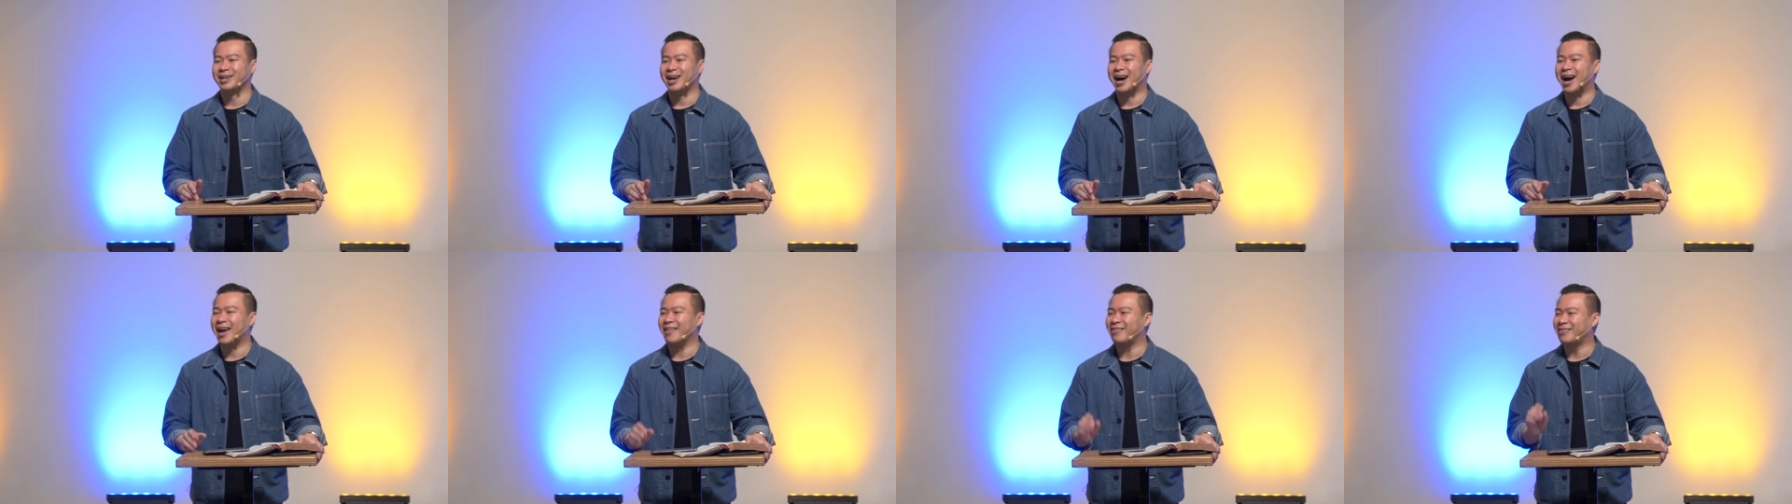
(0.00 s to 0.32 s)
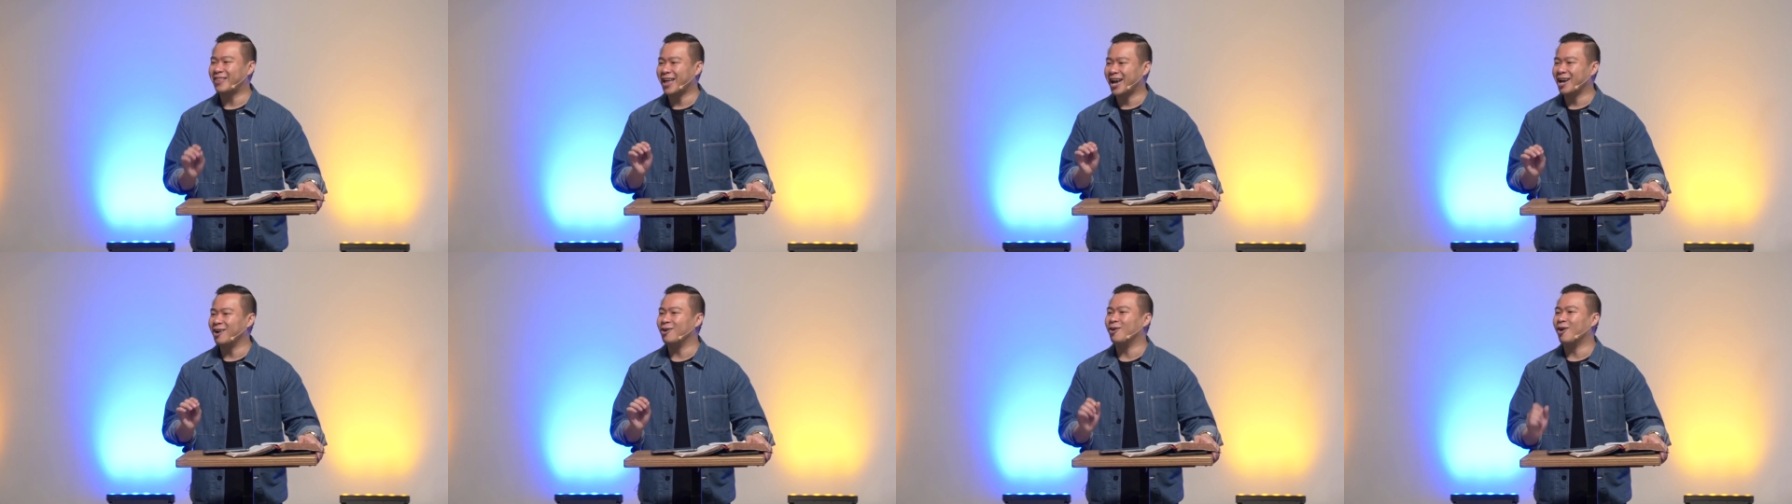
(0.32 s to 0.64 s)
I
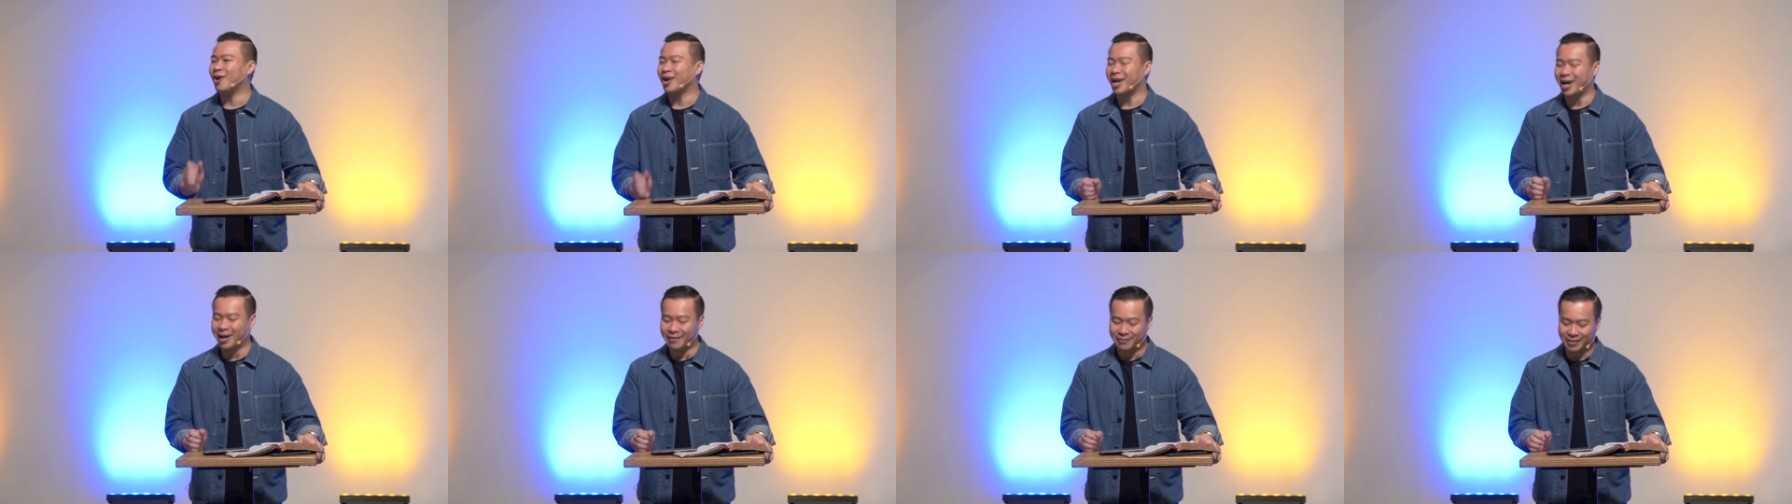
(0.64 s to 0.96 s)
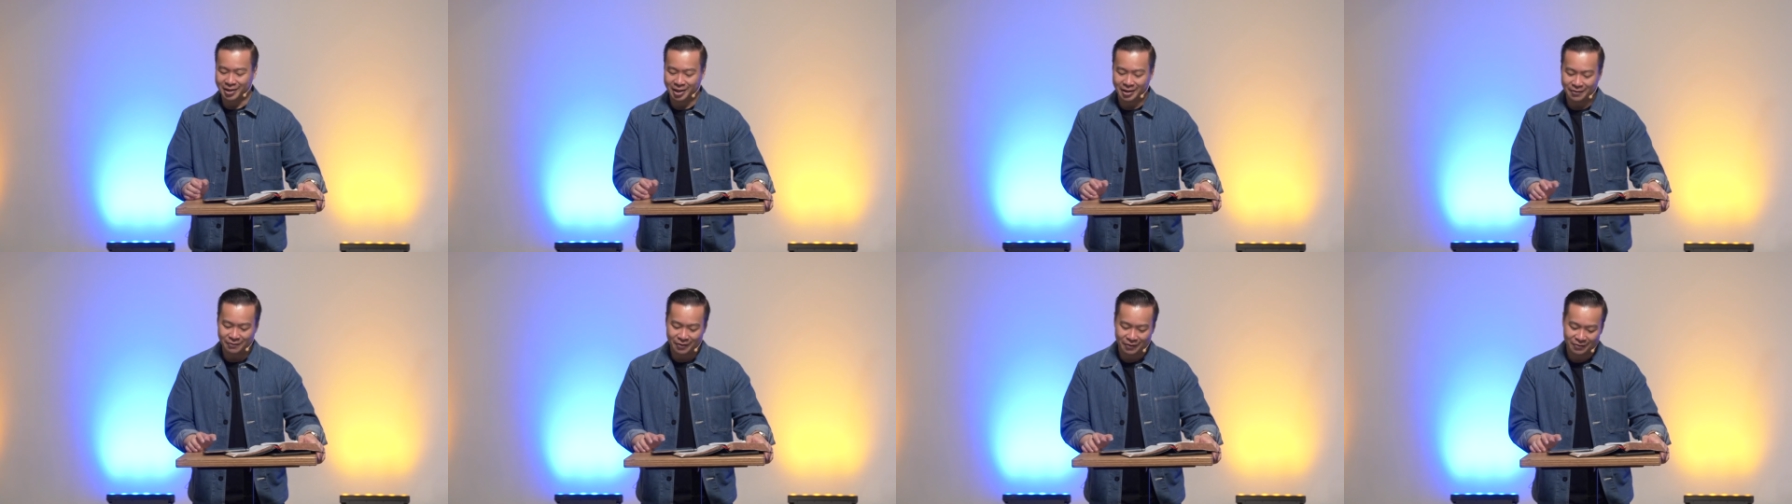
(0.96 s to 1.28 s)
thank God I have
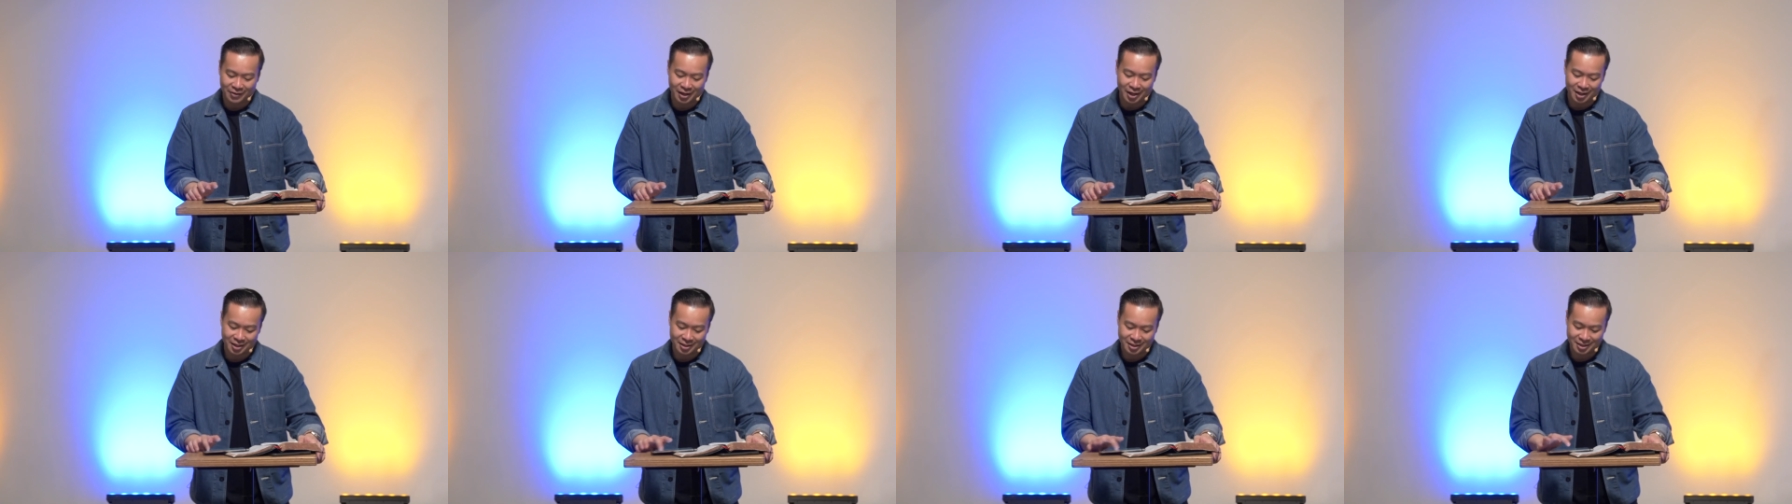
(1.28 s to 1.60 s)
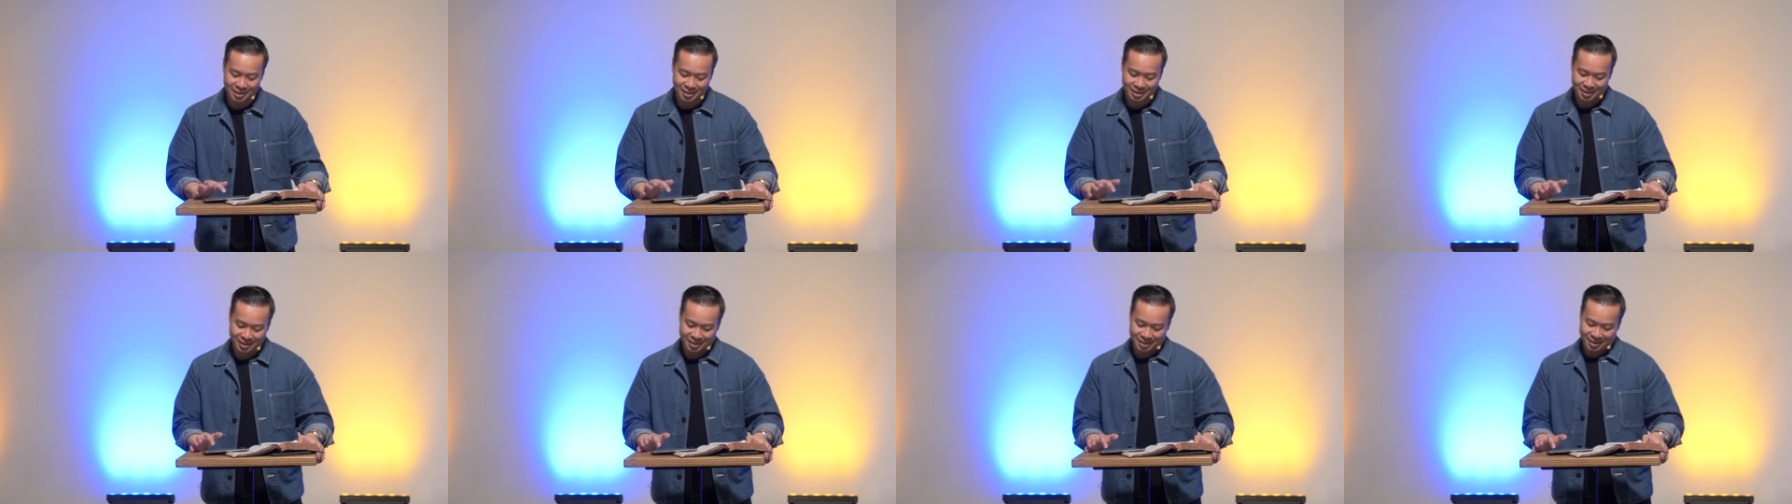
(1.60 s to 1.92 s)
the gift of
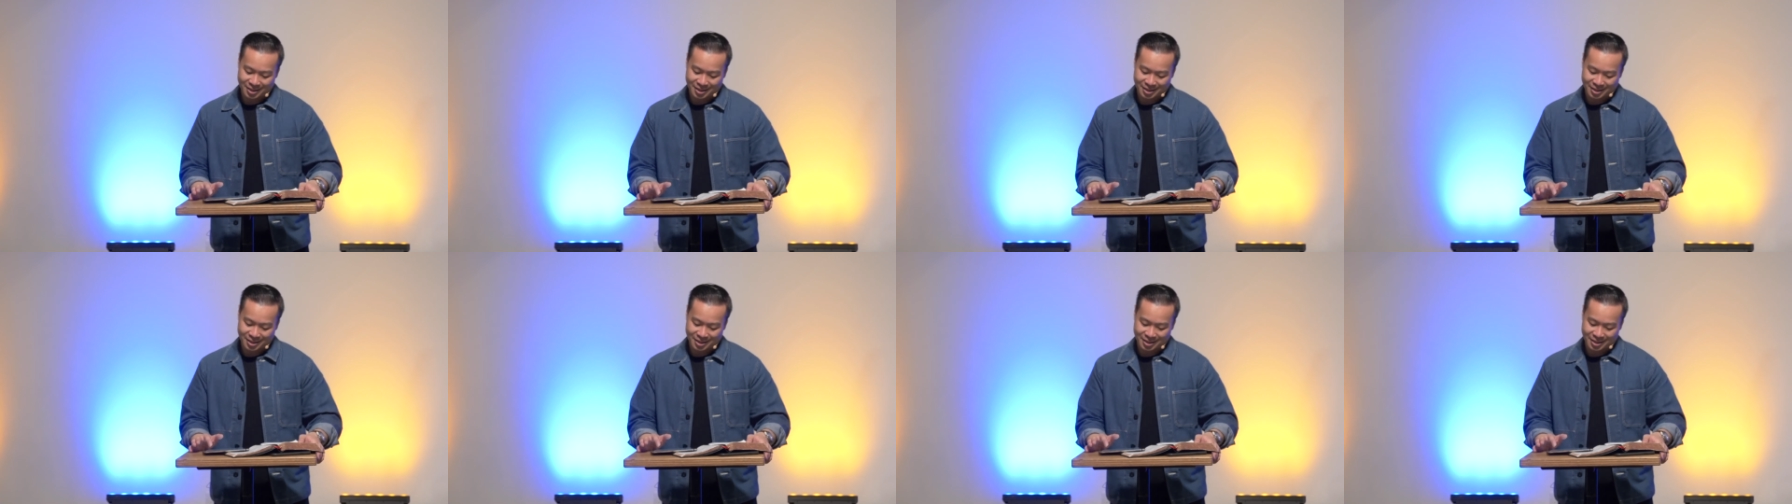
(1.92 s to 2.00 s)
tongues.